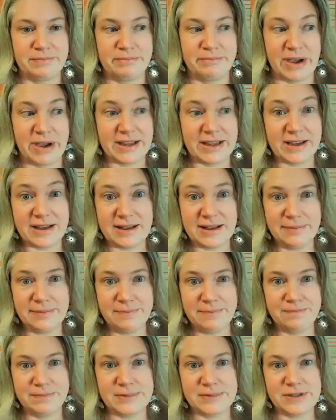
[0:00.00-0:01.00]

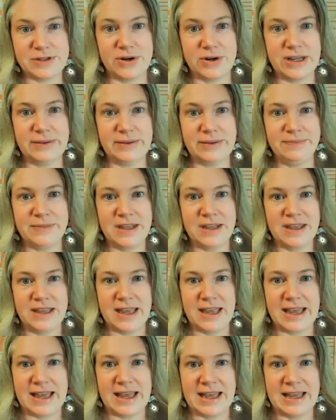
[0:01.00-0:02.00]
bicarb soda
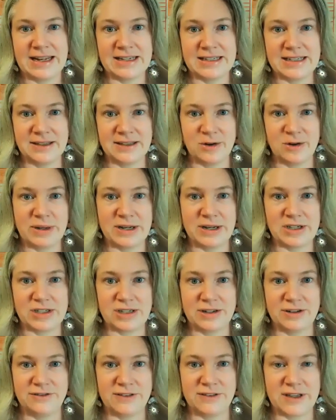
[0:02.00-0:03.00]
and a little pinch
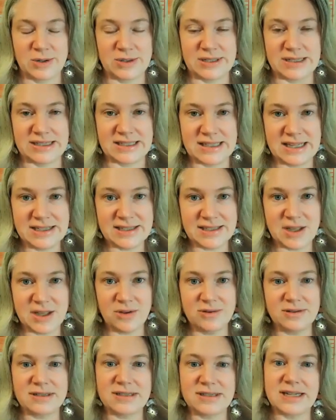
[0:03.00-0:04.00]
of Celtic sea
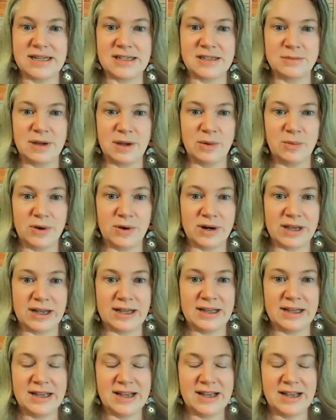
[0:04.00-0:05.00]
salt into my
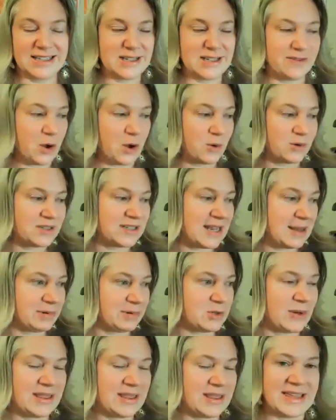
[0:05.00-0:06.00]
water. I sort of alternate
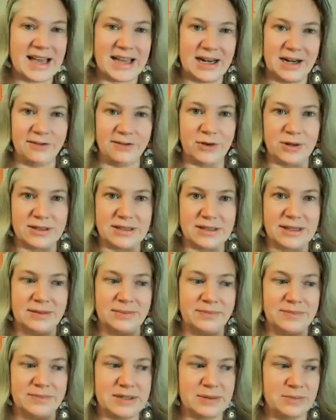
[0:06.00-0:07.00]
between that, and I've got
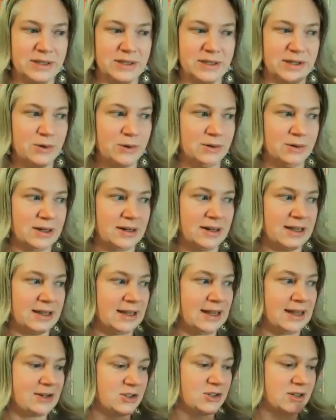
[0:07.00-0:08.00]
some really cool little
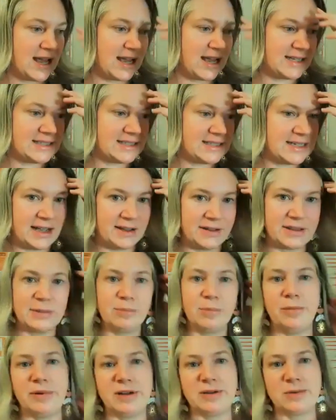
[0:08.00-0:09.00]
electrolytes now at the
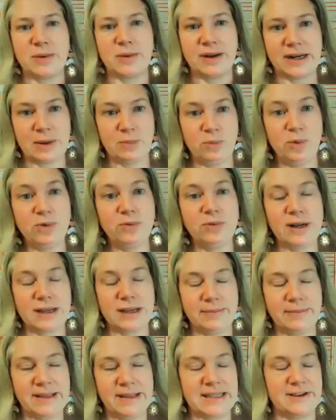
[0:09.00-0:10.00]
moment as well. And I would
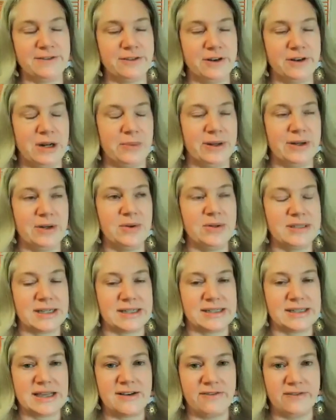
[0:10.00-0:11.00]
recommend that for anyone who
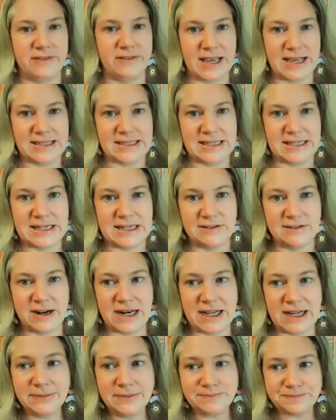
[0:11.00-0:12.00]
does have KCT
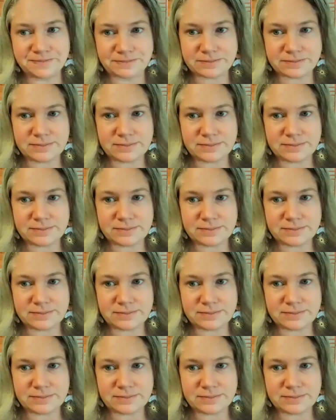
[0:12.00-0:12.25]
running,